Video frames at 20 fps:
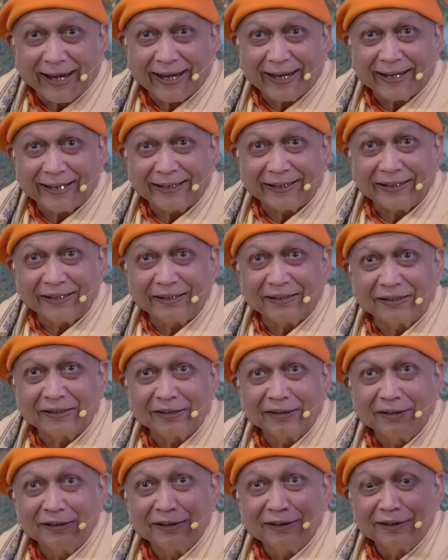
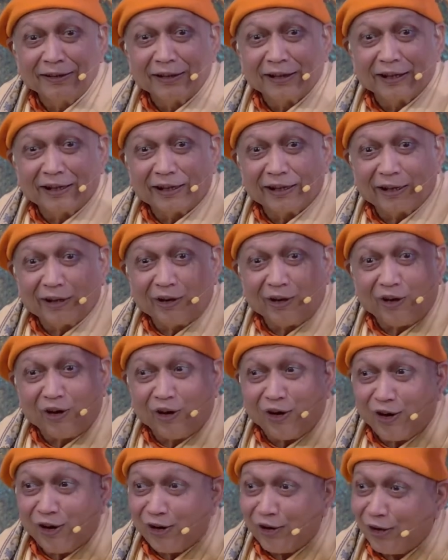And
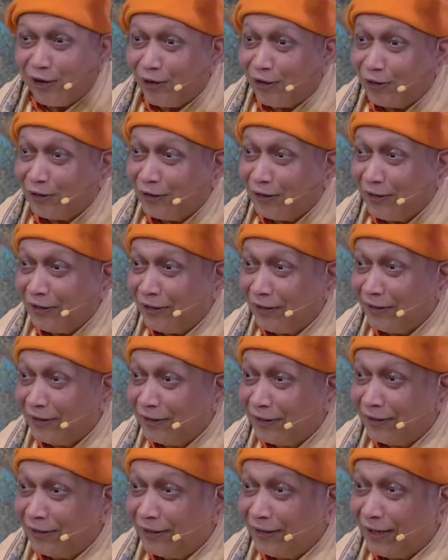uh,
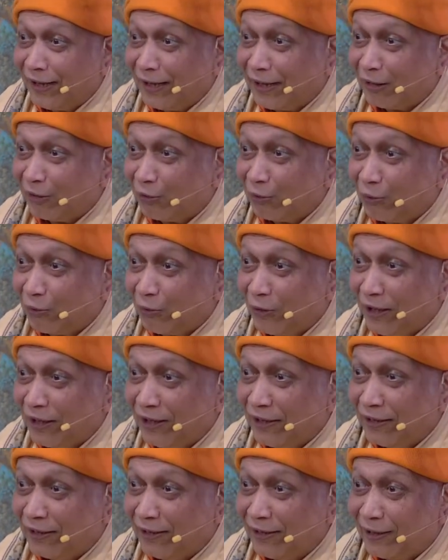on that
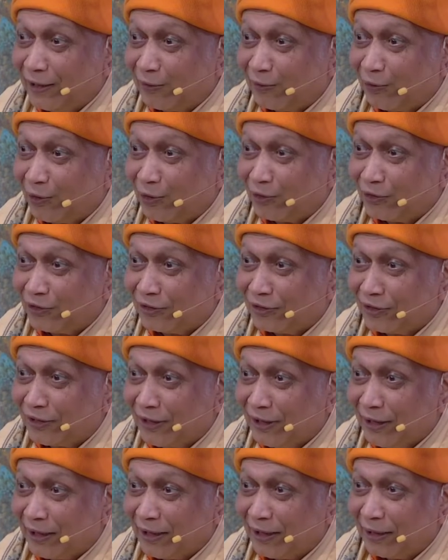well there
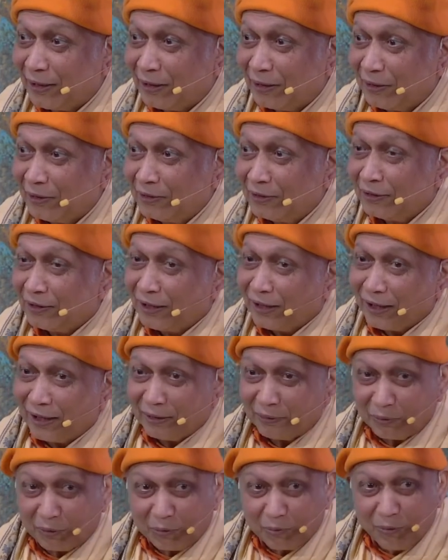was a
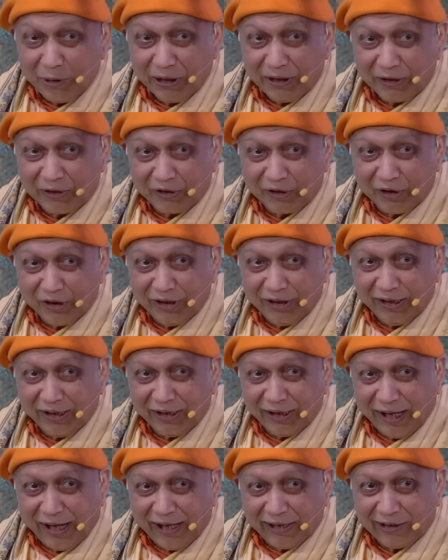big
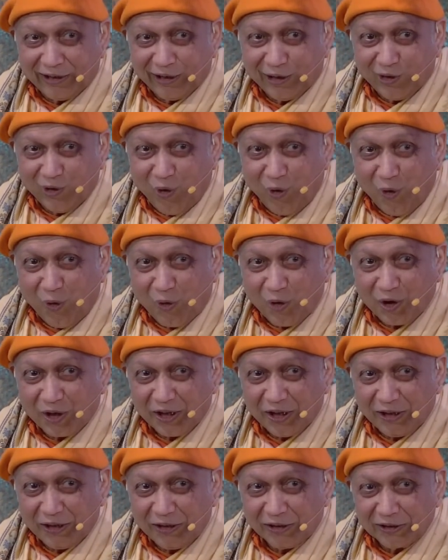tree hanging
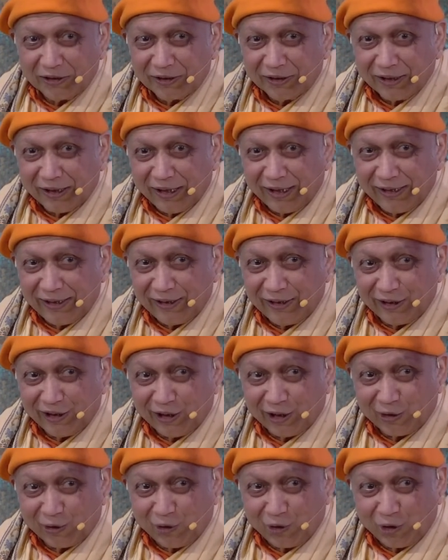over it
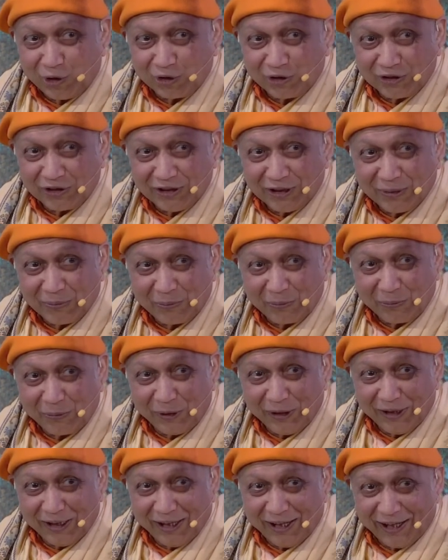and there was
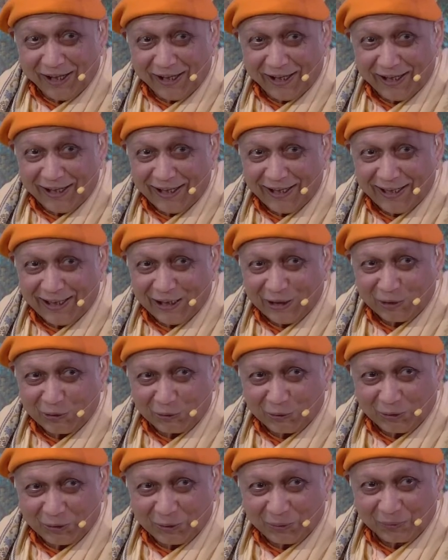a
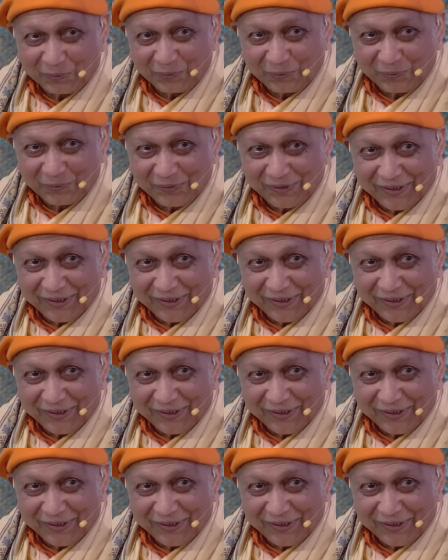beehive